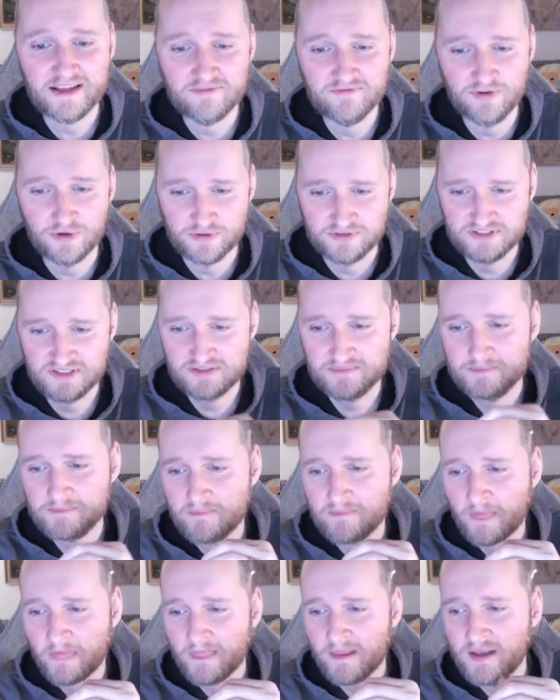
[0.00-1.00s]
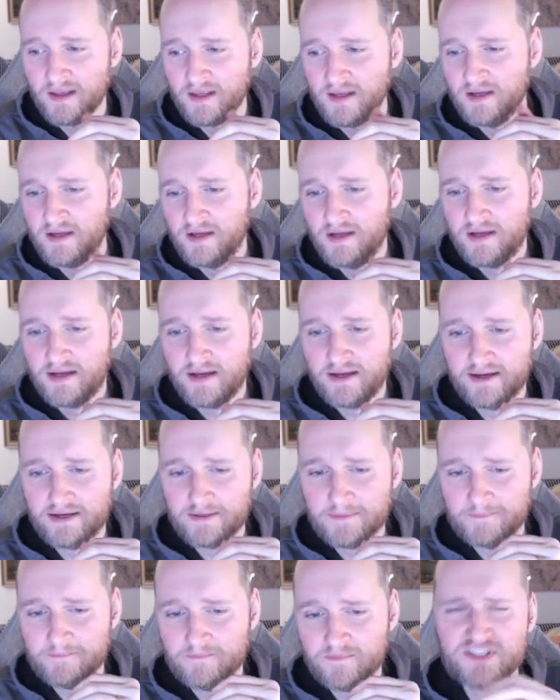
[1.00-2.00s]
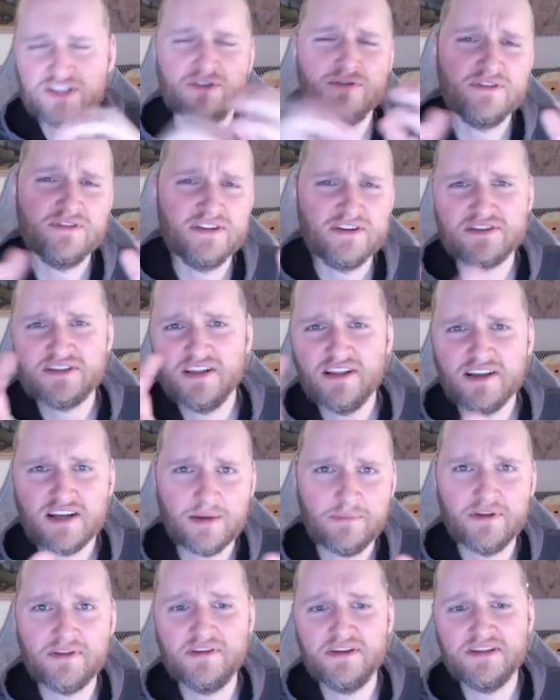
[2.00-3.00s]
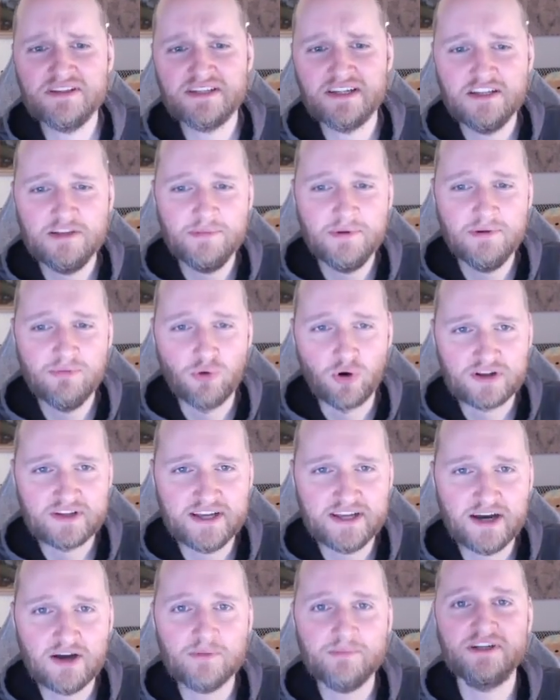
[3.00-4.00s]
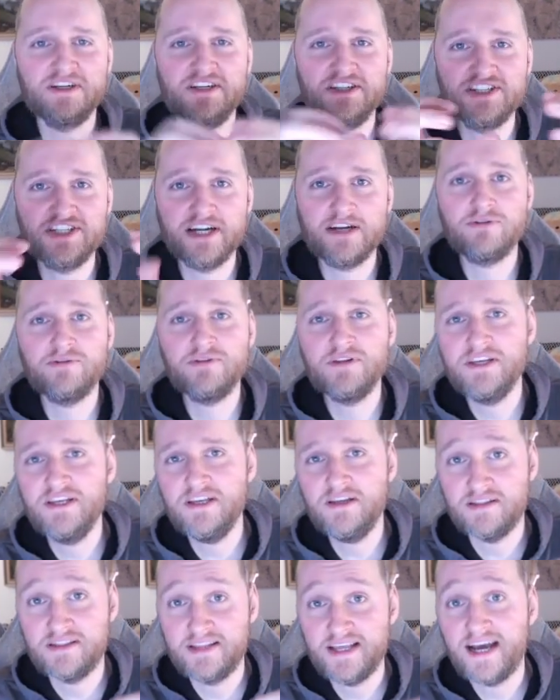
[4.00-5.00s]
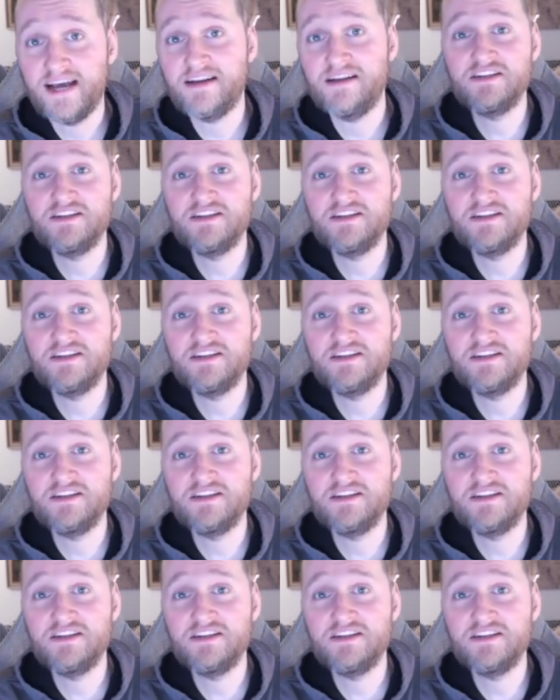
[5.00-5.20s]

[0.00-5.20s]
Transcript: get votes. So there's still a couple of things that need to be worked out, but generally that